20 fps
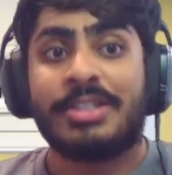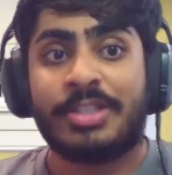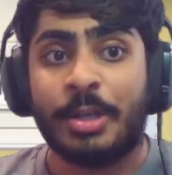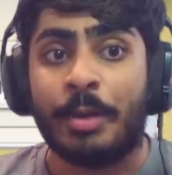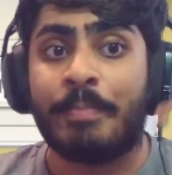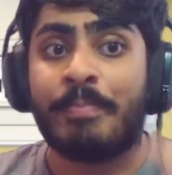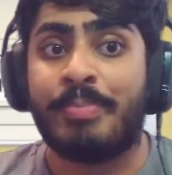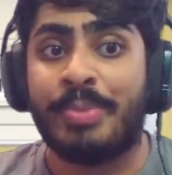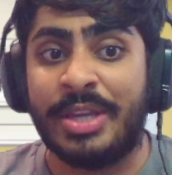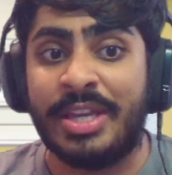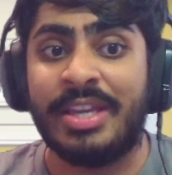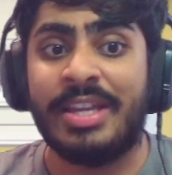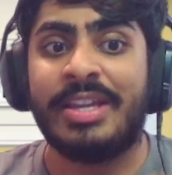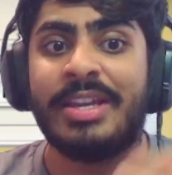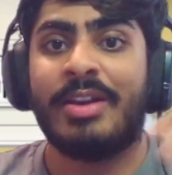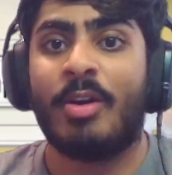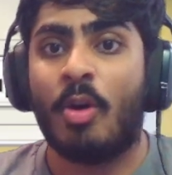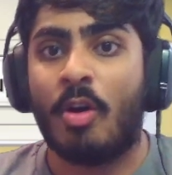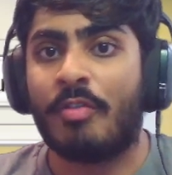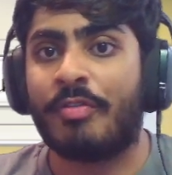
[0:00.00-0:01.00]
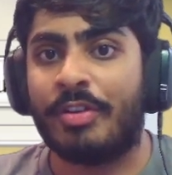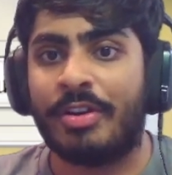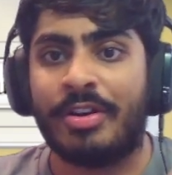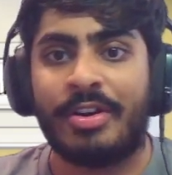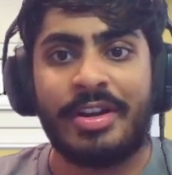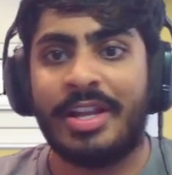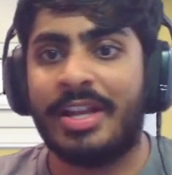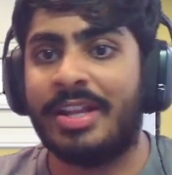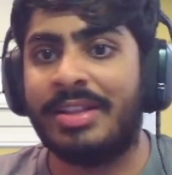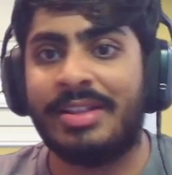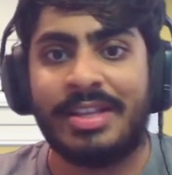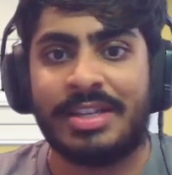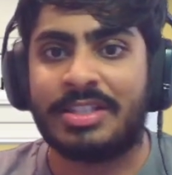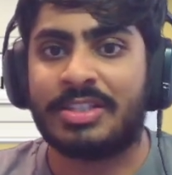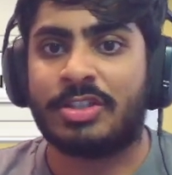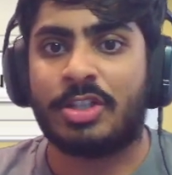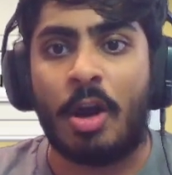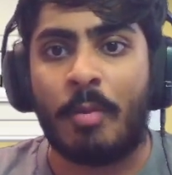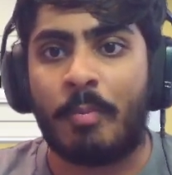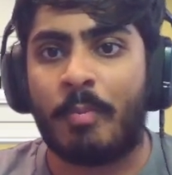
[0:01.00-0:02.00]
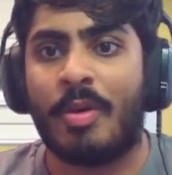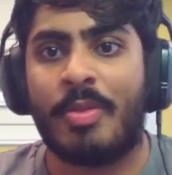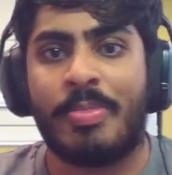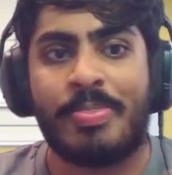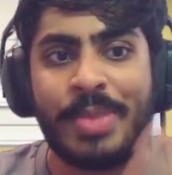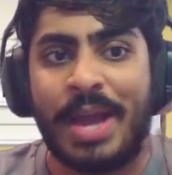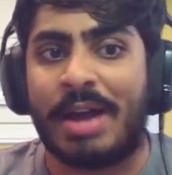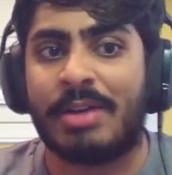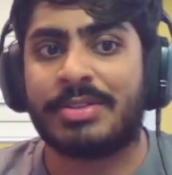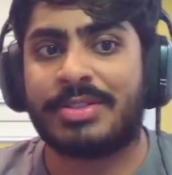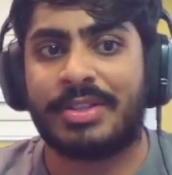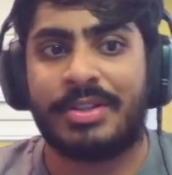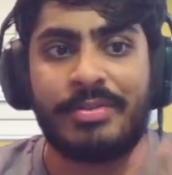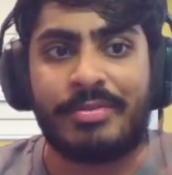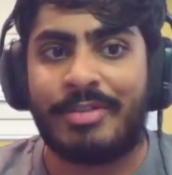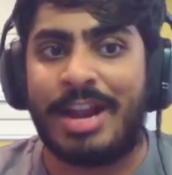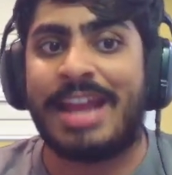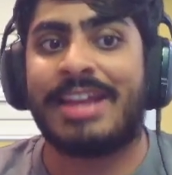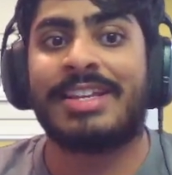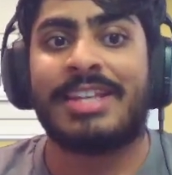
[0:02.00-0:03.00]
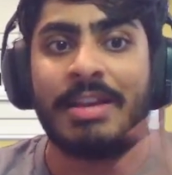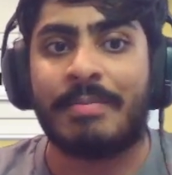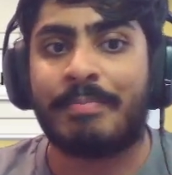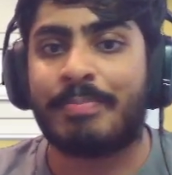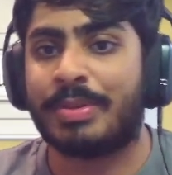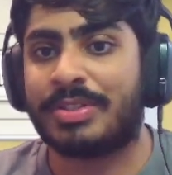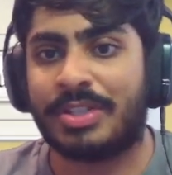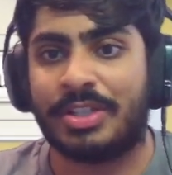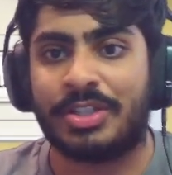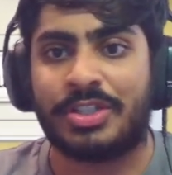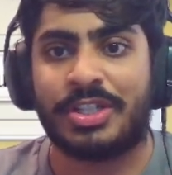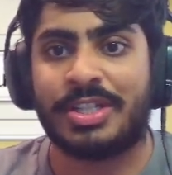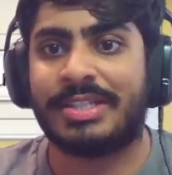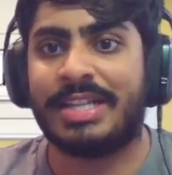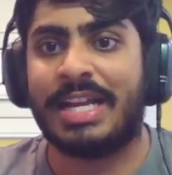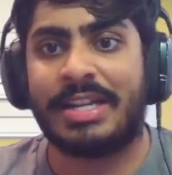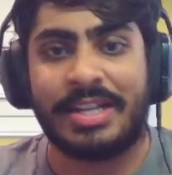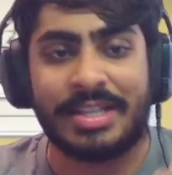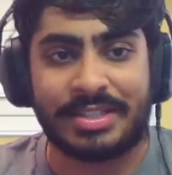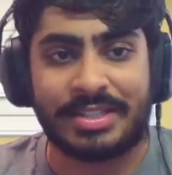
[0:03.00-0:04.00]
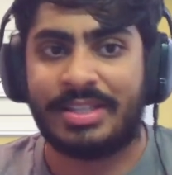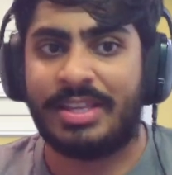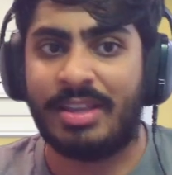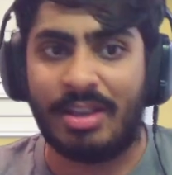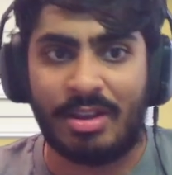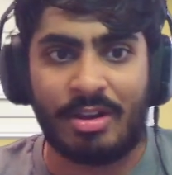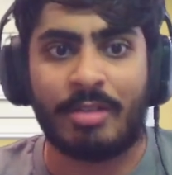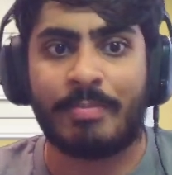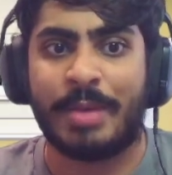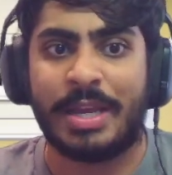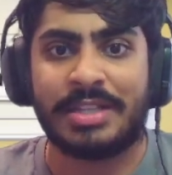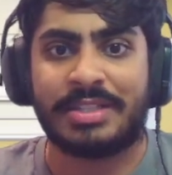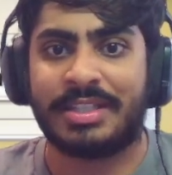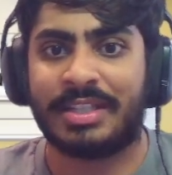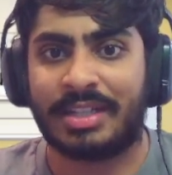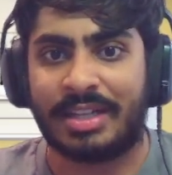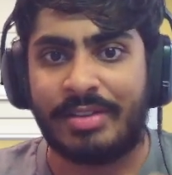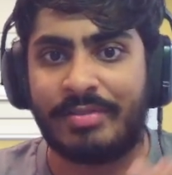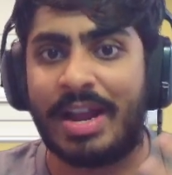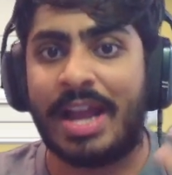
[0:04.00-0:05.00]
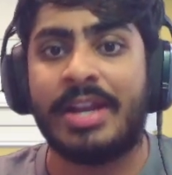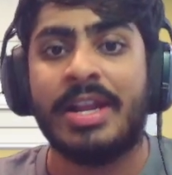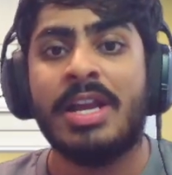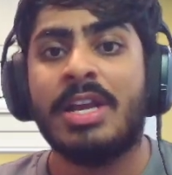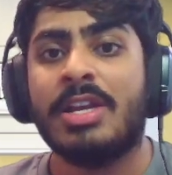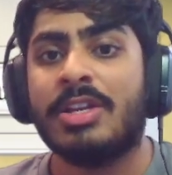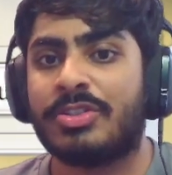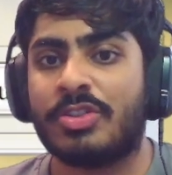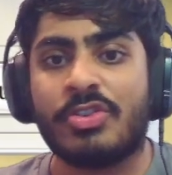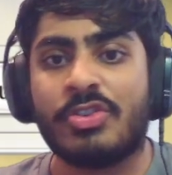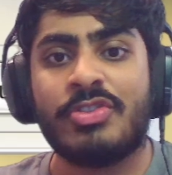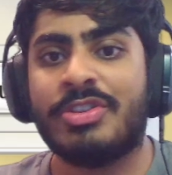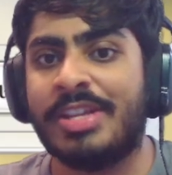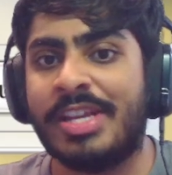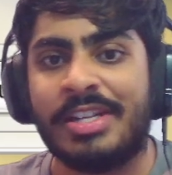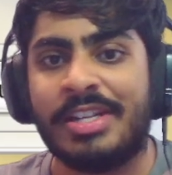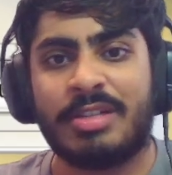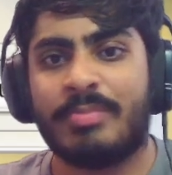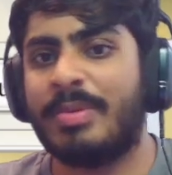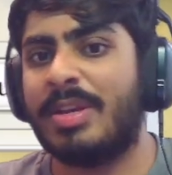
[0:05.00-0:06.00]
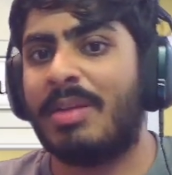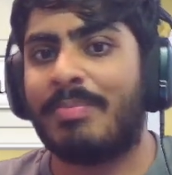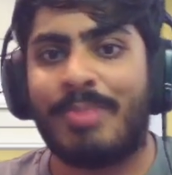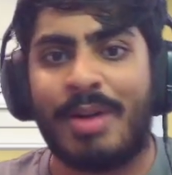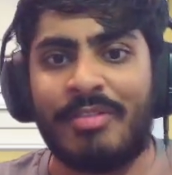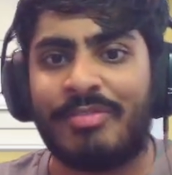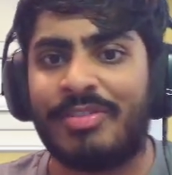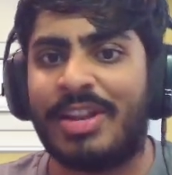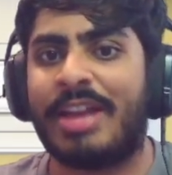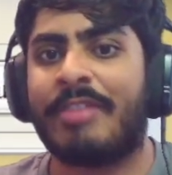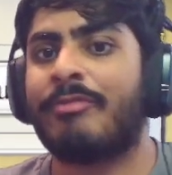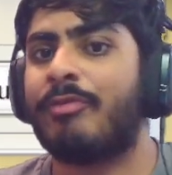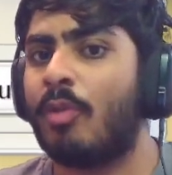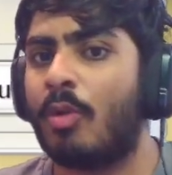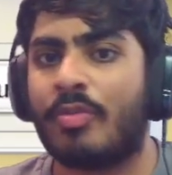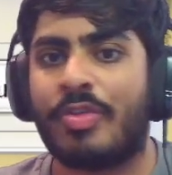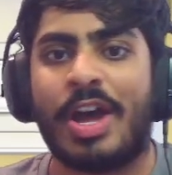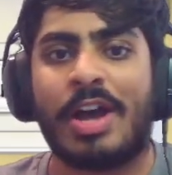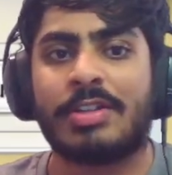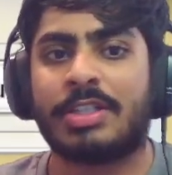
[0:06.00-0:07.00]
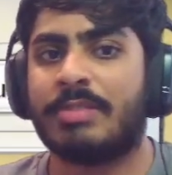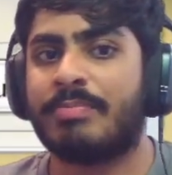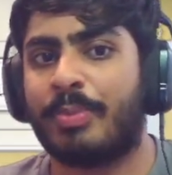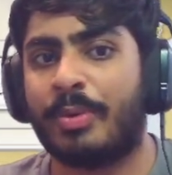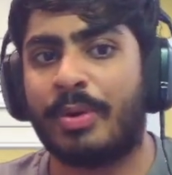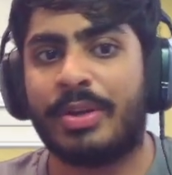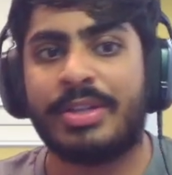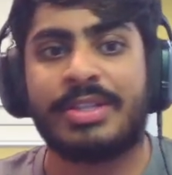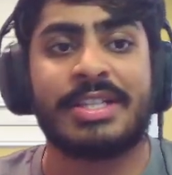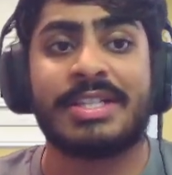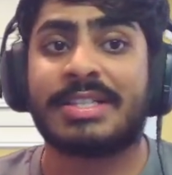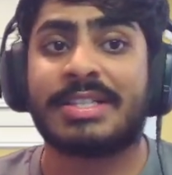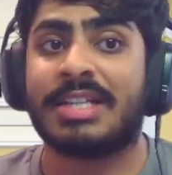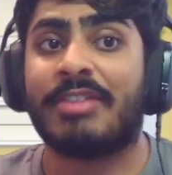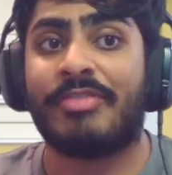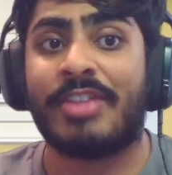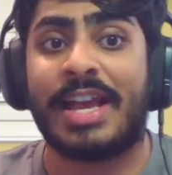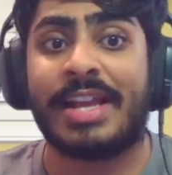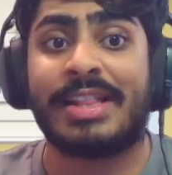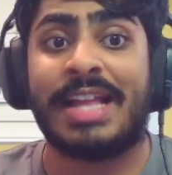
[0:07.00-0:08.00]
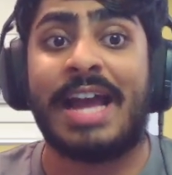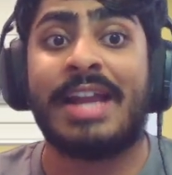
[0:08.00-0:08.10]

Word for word: to be over in this top 1000 ranking positions that is here basically right so you need to be above like 4000 points and stuff like